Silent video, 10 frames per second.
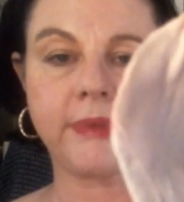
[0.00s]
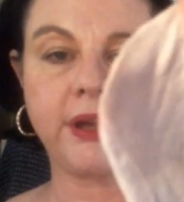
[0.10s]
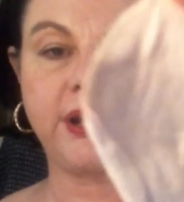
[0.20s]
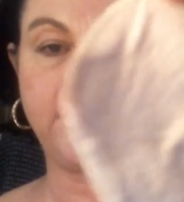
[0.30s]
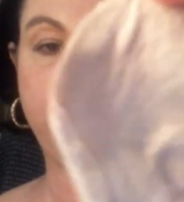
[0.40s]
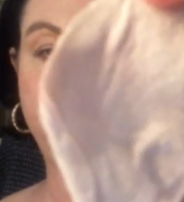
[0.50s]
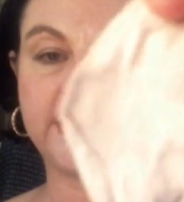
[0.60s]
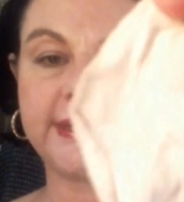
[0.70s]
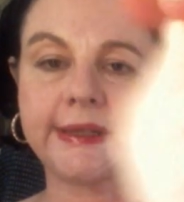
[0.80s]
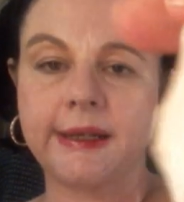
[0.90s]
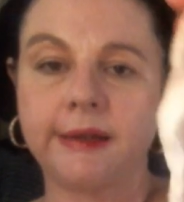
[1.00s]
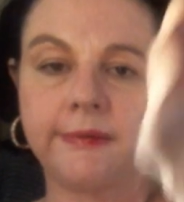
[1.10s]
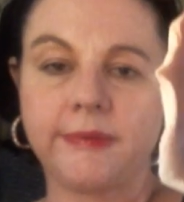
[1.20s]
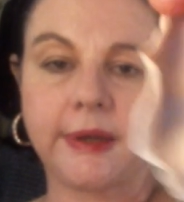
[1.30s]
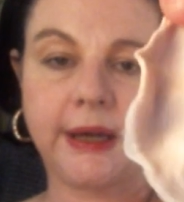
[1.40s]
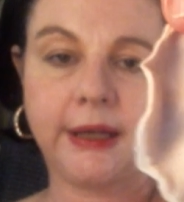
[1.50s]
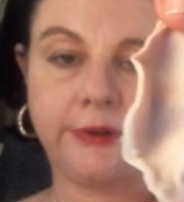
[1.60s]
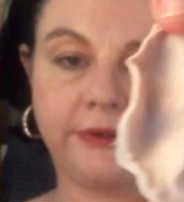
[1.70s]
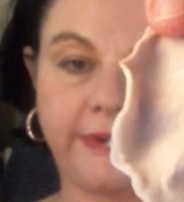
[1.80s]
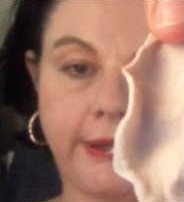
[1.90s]
I don't know if you can see the
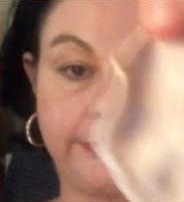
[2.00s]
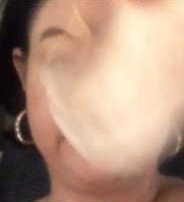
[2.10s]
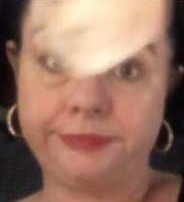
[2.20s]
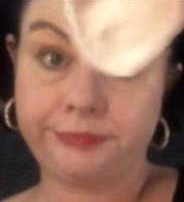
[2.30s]
colour of that.